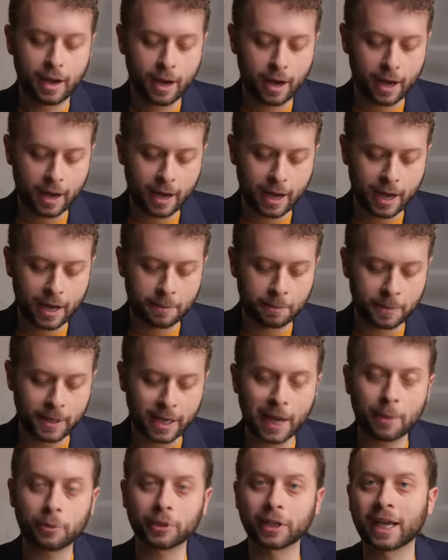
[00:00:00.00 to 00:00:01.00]
Uh, and
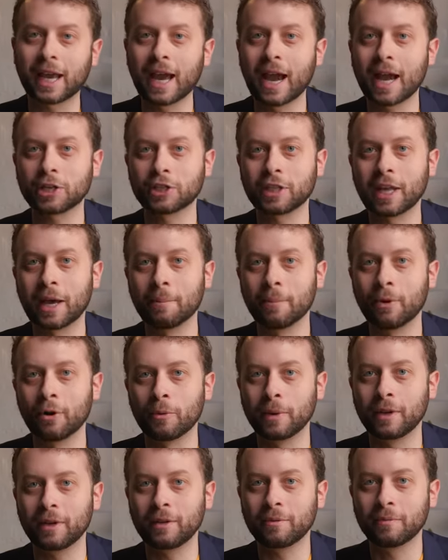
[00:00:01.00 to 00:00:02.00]
being able to catch that
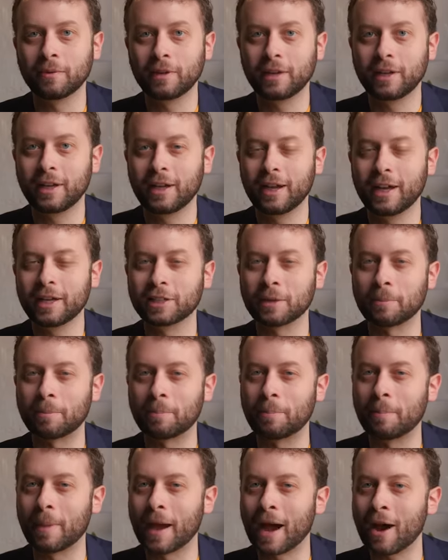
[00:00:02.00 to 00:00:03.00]
moment is
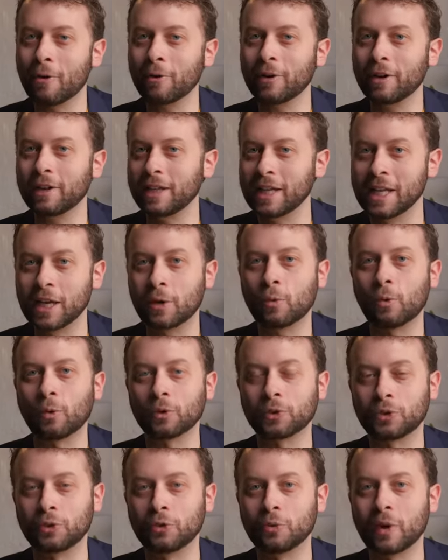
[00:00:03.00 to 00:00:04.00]
about
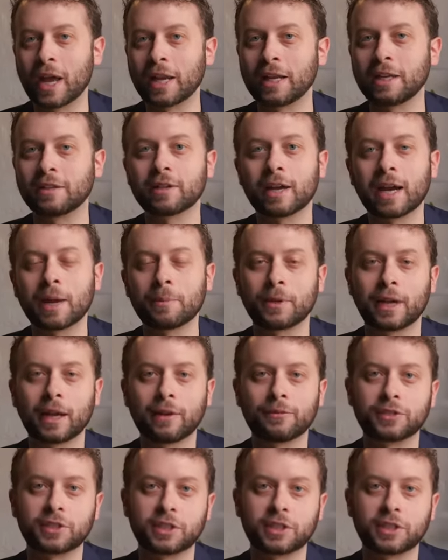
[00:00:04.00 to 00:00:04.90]
equal to any time that I've